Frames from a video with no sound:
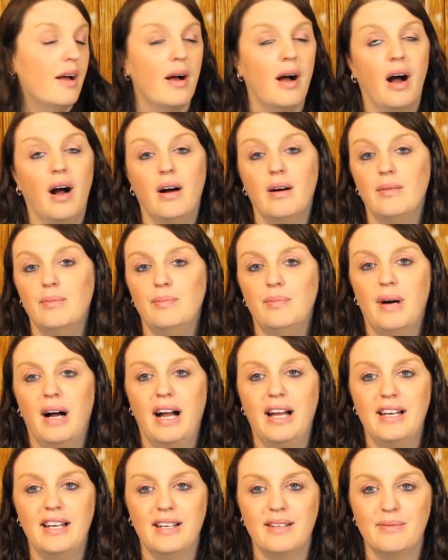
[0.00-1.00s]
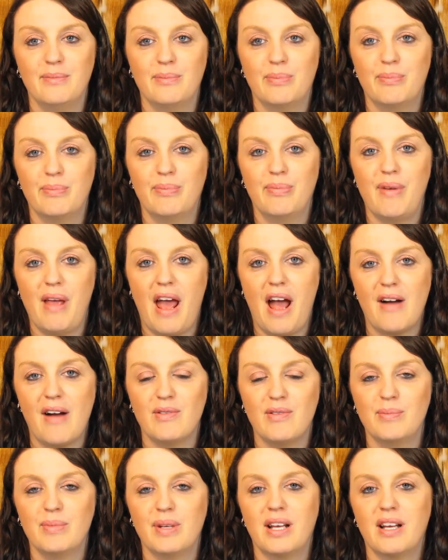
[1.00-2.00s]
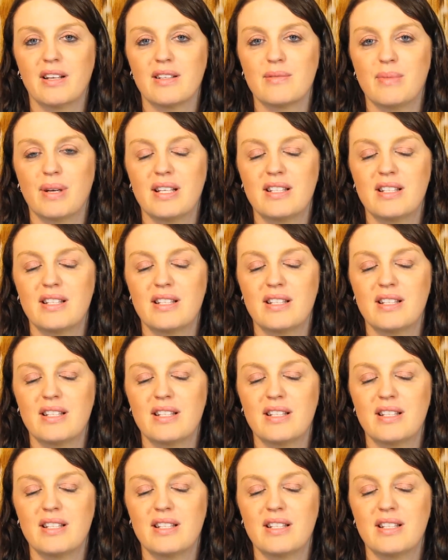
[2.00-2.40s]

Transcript: I didn't have them because my